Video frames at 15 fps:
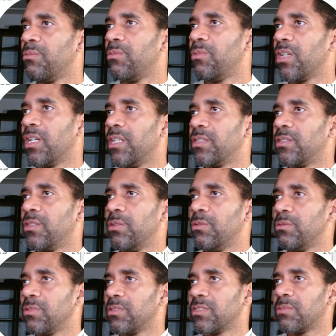we're going to
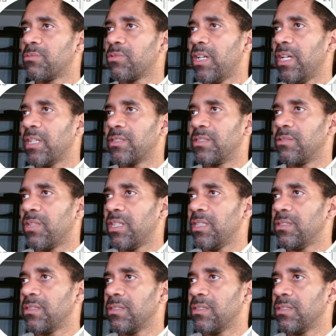do subtraction, right?